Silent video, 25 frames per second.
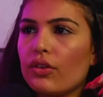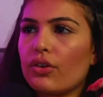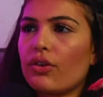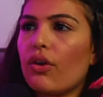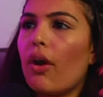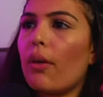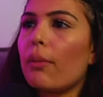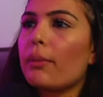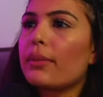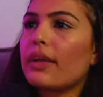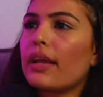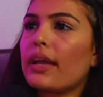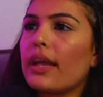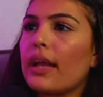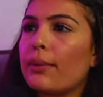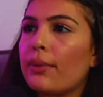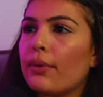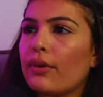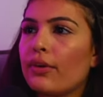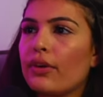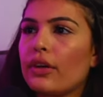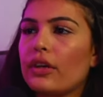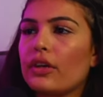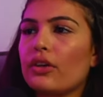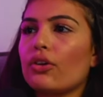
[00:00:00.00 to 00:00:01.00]
you can't be a
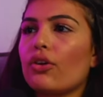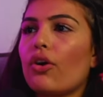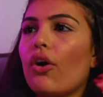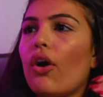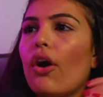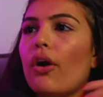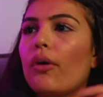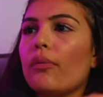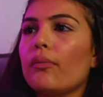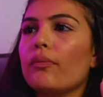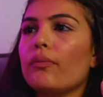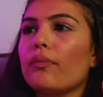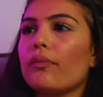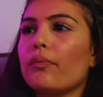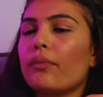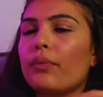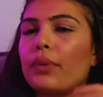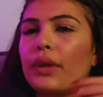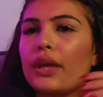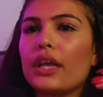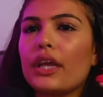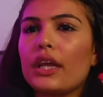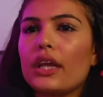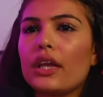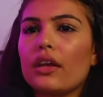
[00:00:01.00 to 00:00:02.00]
hypocrite. You can't
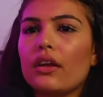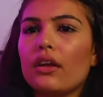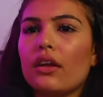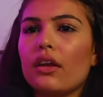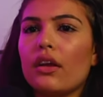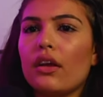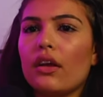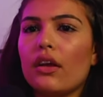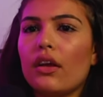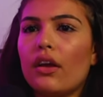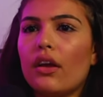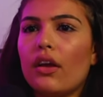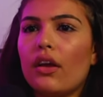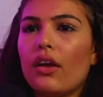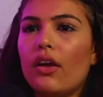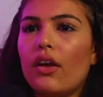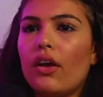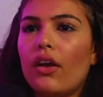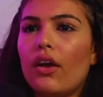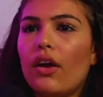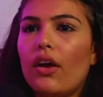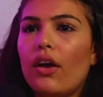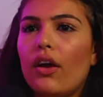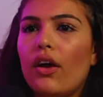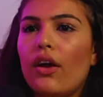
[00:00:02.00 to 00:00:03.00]
be
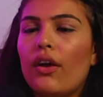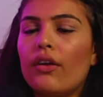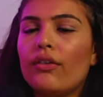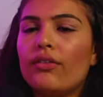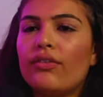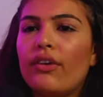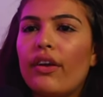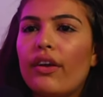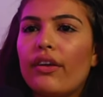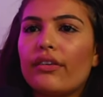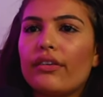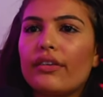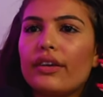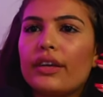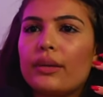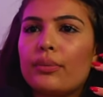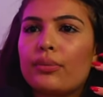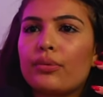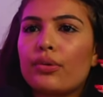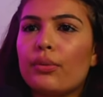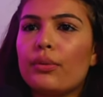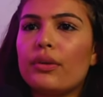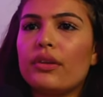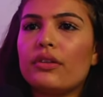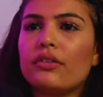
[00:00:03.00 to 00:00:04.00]
a very
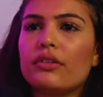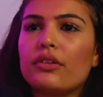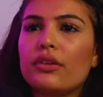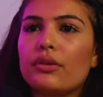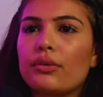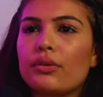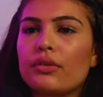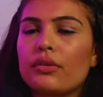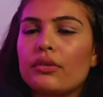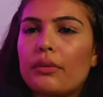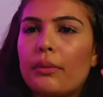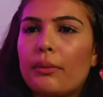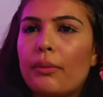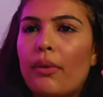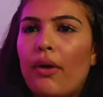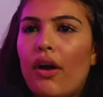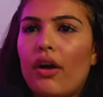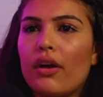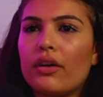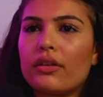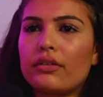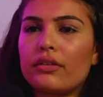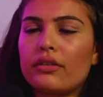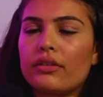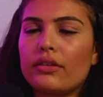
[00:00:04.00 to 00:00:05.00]
promiscuous
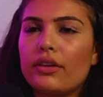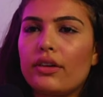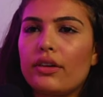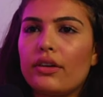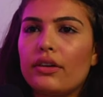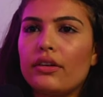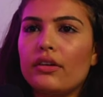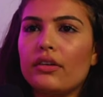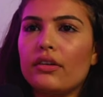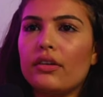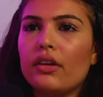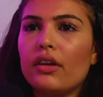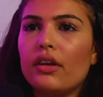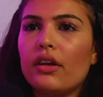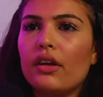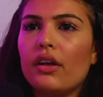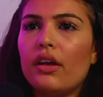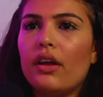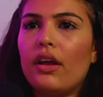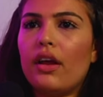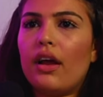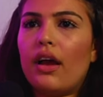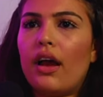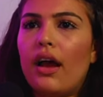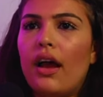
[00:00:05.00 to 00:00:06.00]
person
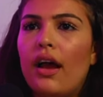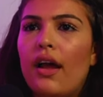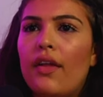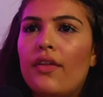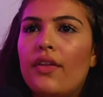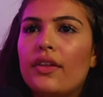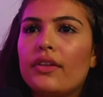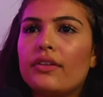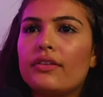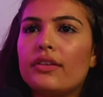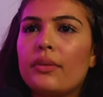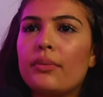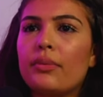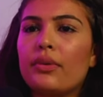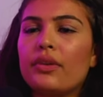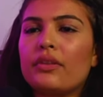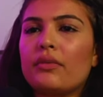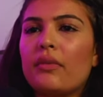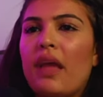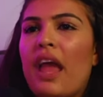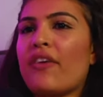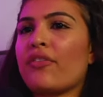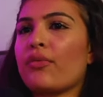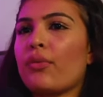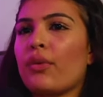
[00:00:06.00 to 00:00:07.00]
and then said,
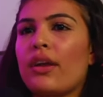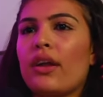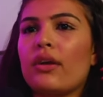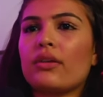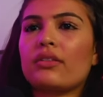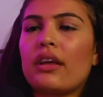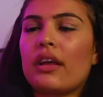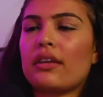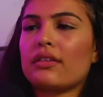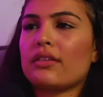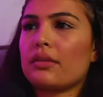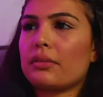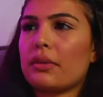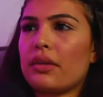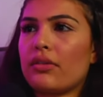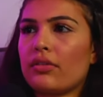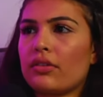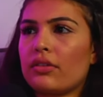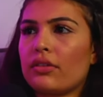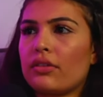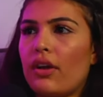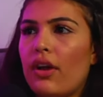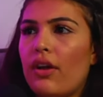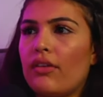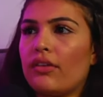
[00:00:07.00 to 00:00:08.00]
but everyone else has to be
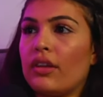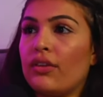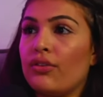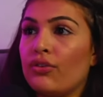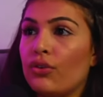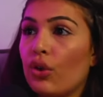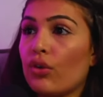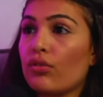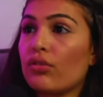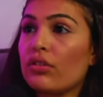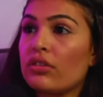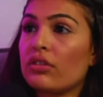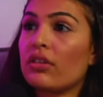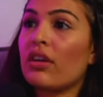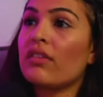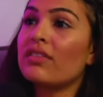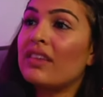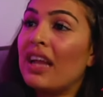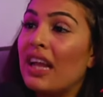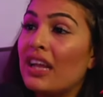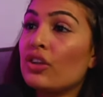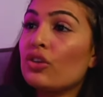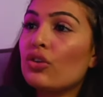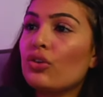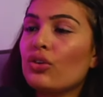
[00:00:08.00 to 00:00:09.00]
reserved. If you're reserved,
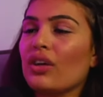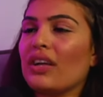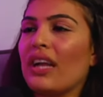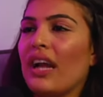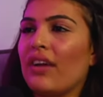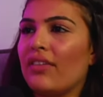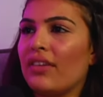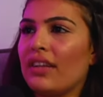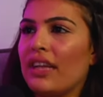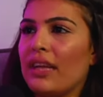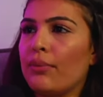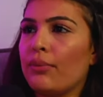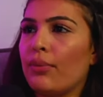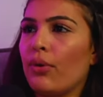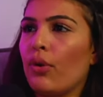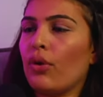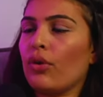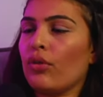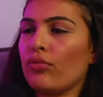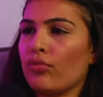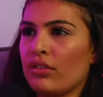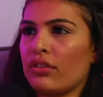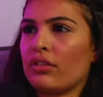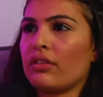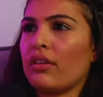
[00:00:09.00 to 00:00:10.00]
then you can have an input
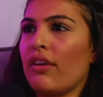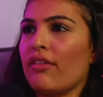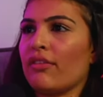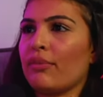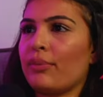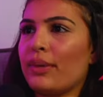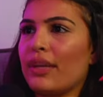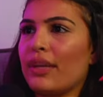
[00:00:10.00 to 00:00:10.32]
on reserved